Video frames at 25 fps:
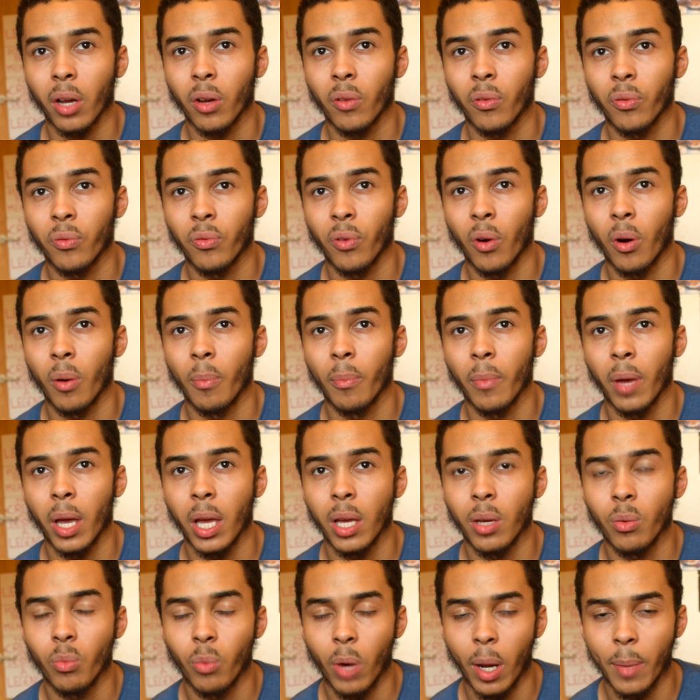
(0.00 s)
from
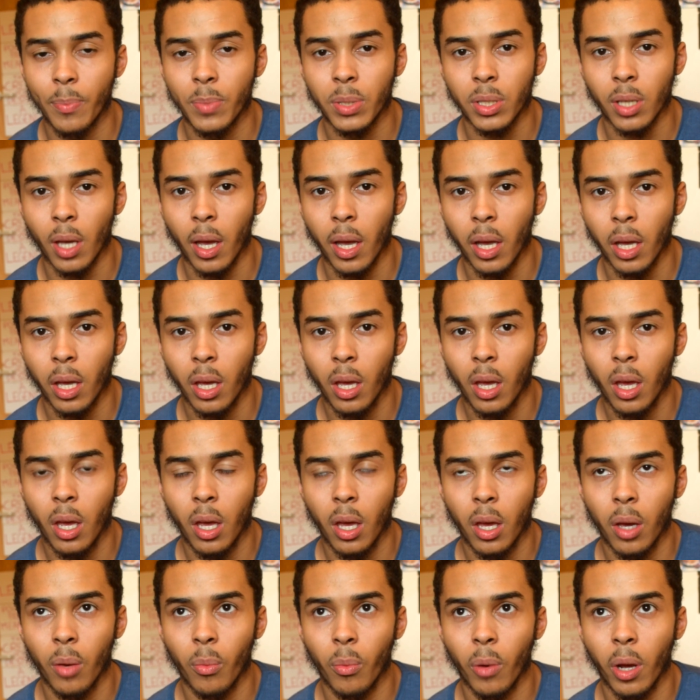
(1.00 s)
a website,
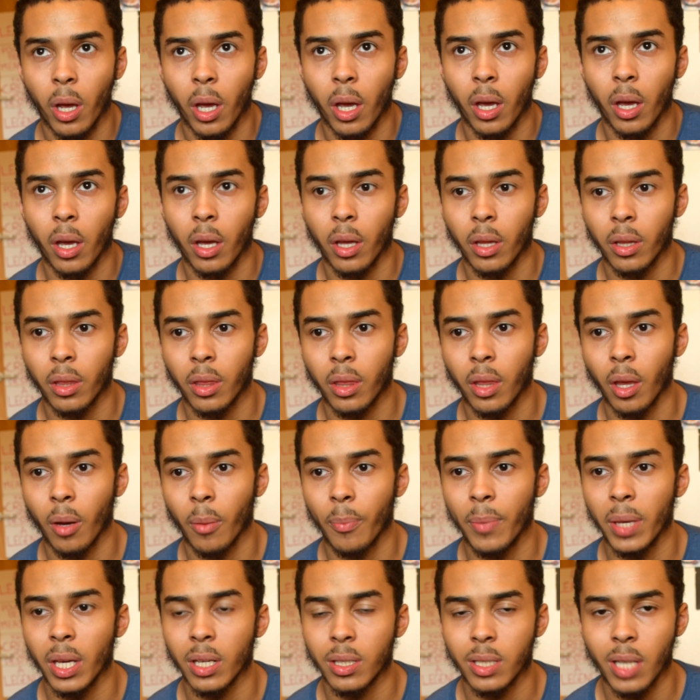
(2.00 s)
where there'll
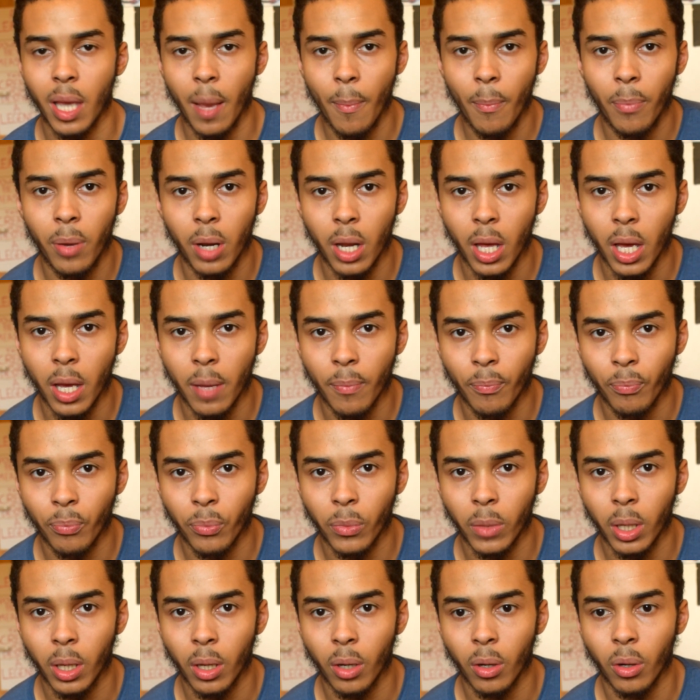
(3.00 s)
be a template
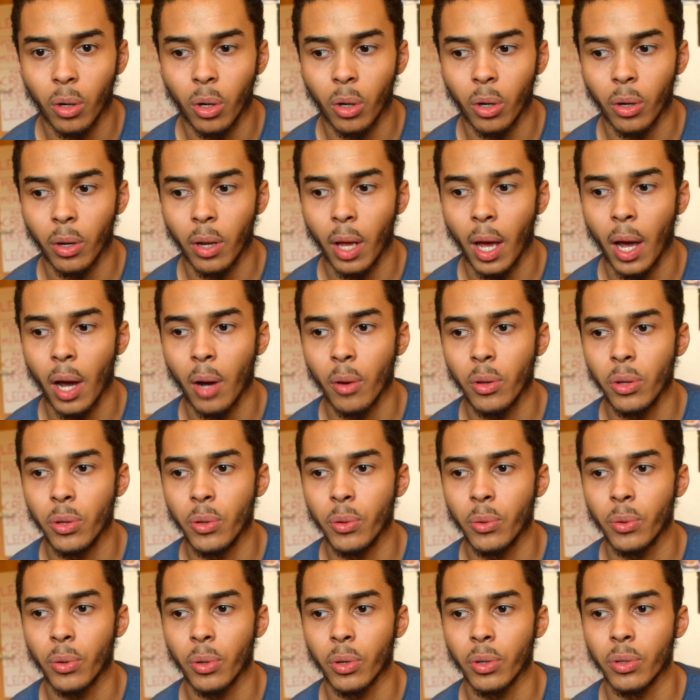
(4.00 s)
on how you
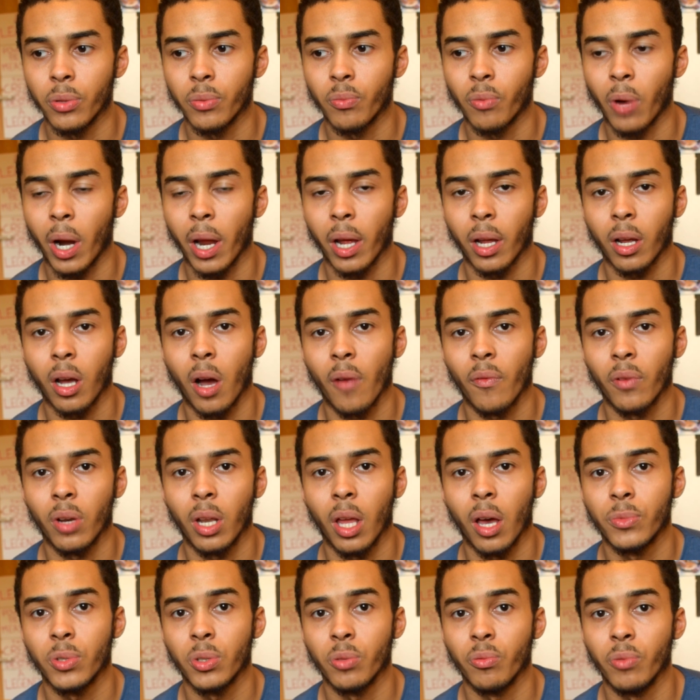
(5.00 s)
could write a cover
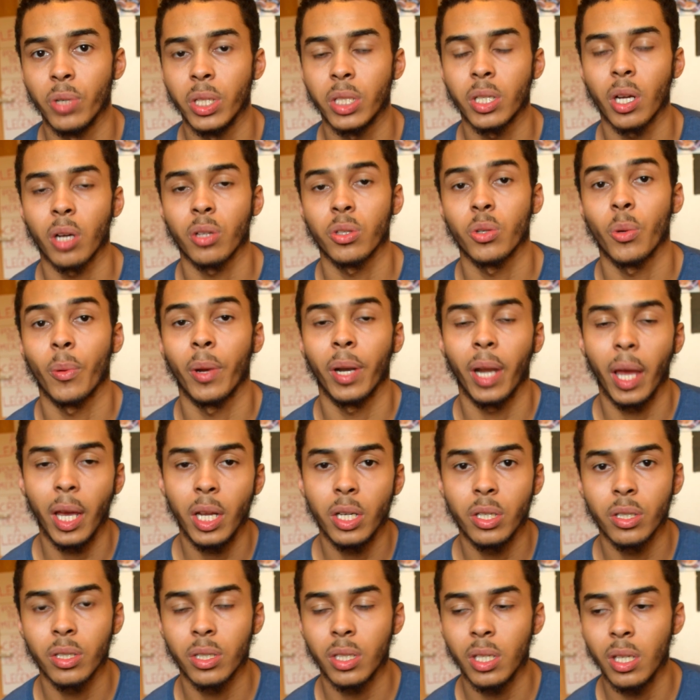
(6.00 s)
letter to reach out to an
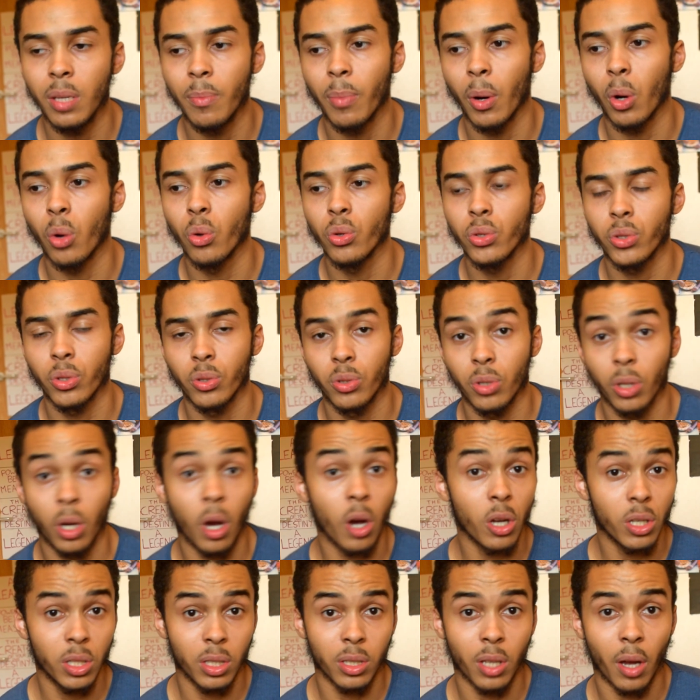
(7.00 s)
agency, but also to
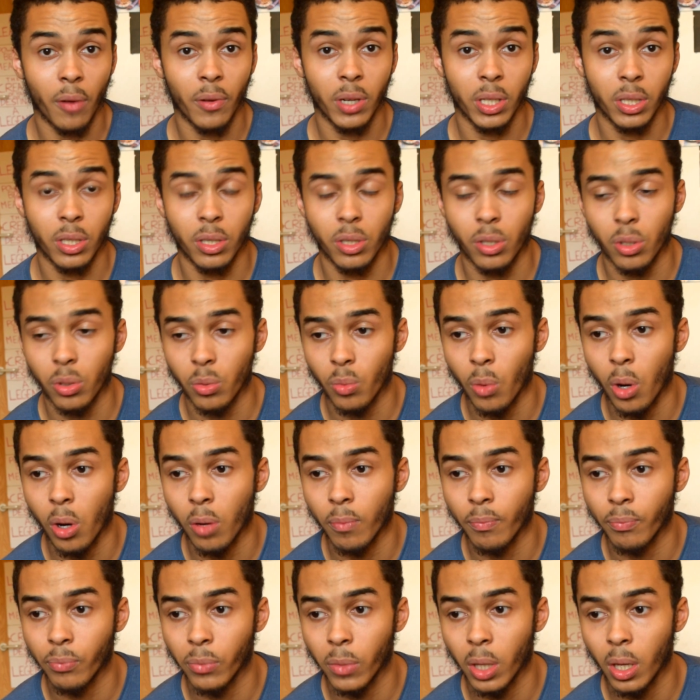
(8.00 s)
casting directors as well.
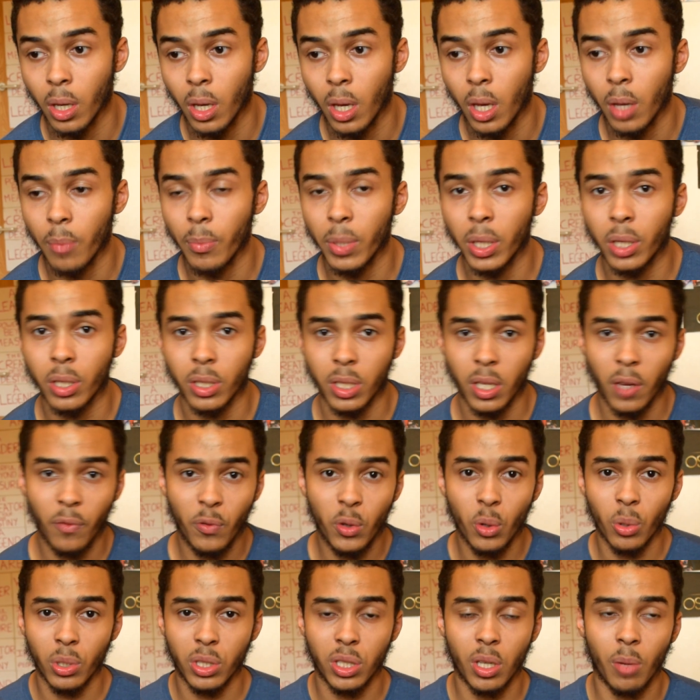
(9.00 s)
Because if
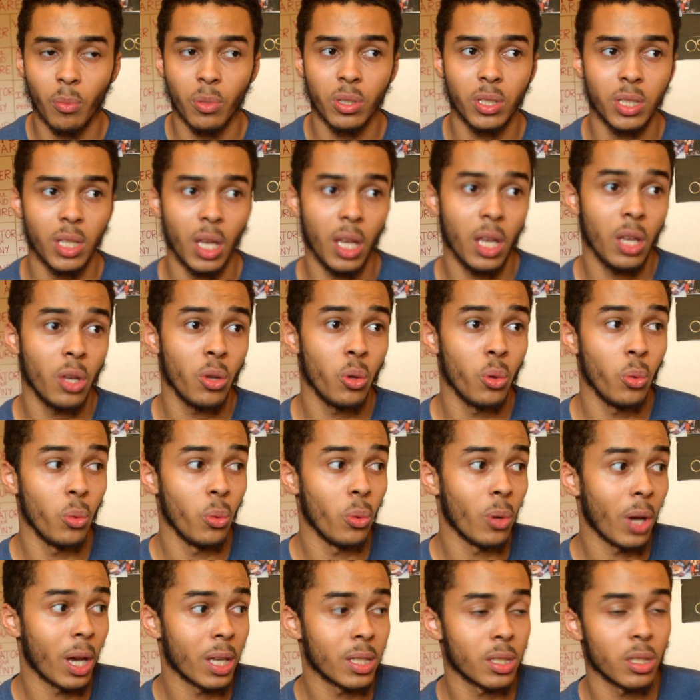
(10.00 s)
you're someone, say, who
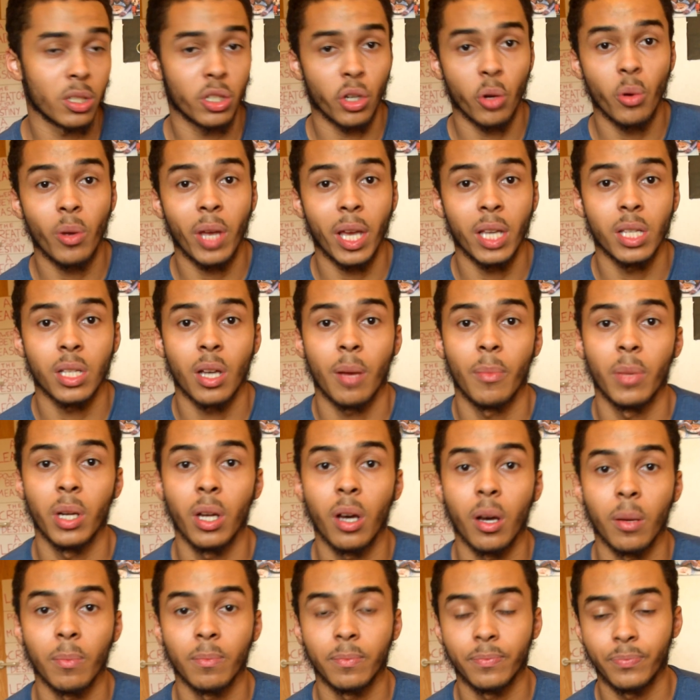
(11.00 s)
has a showcase coming
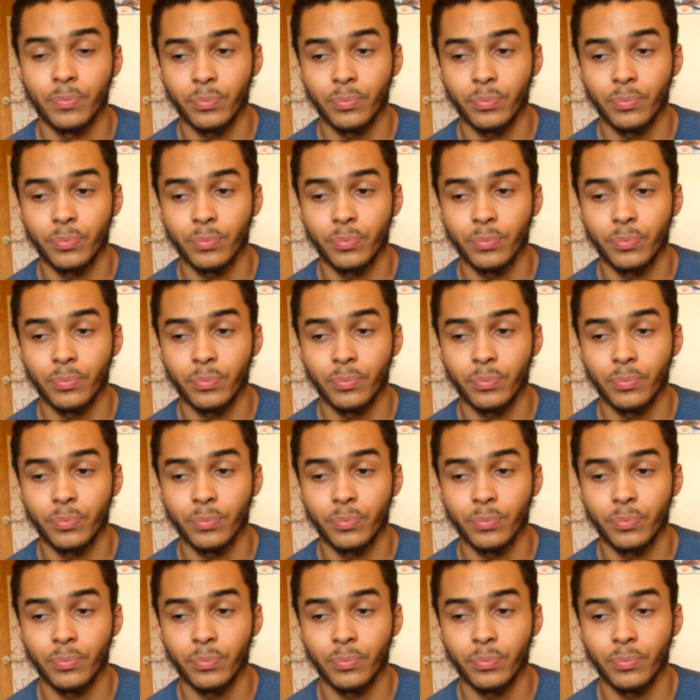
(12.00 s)
up